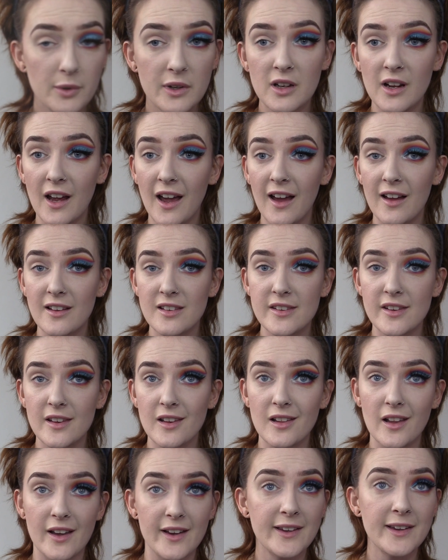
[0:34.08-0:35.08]
going to act
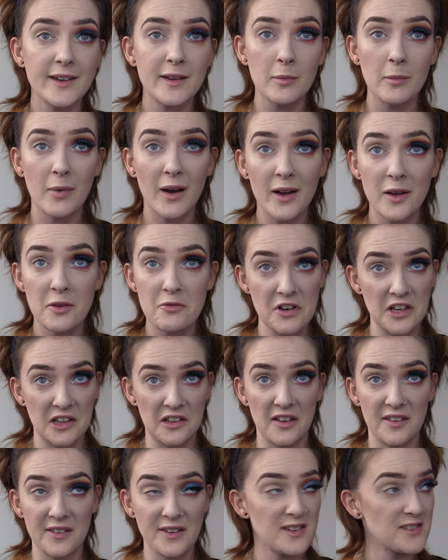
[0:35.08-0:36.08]
like my ring
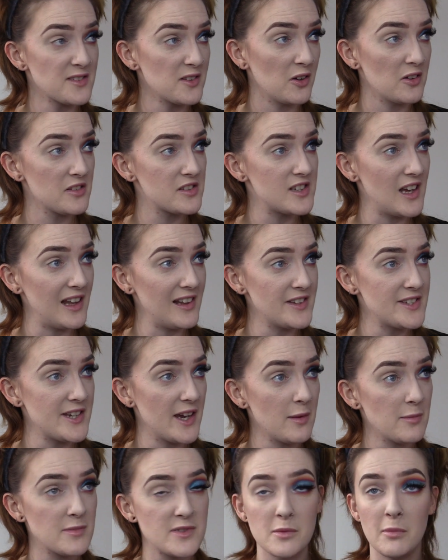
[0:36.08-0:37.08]
light is not
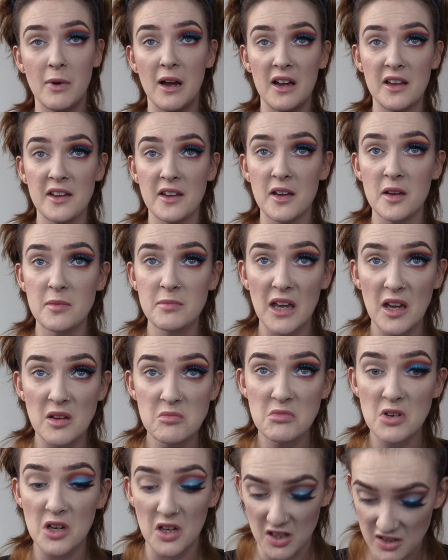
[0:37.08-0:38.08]
sellotaped to my
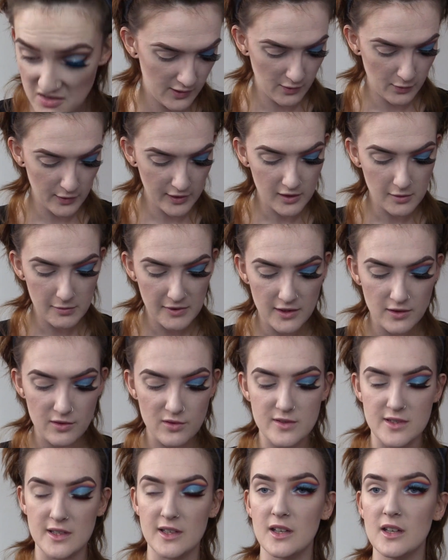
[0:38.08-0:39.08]
camera. We're going to be
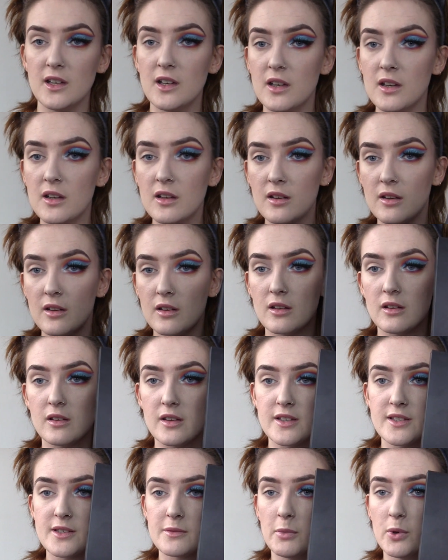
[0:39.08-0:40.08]
using
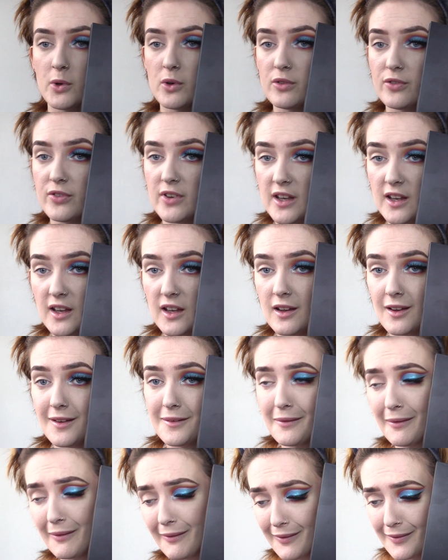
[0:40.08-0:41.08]
this Morphe
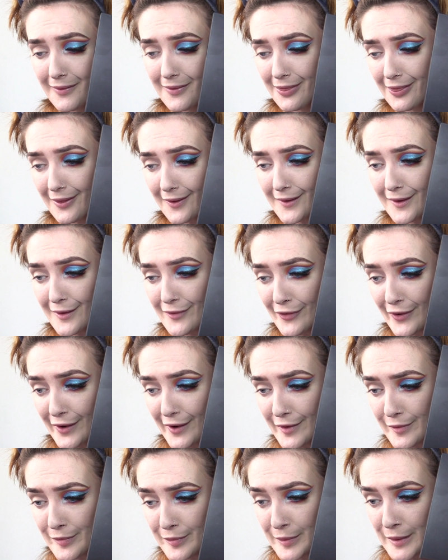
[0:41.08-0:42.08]

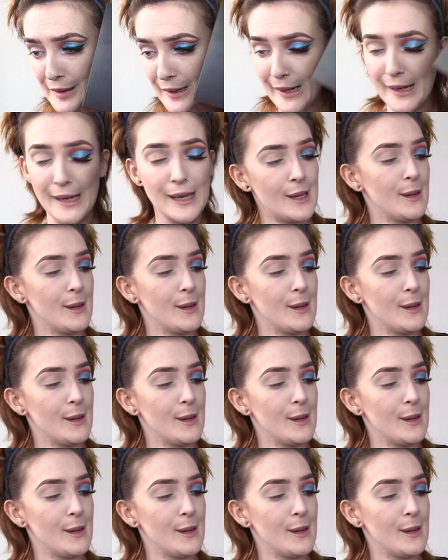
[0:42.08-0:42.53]
35B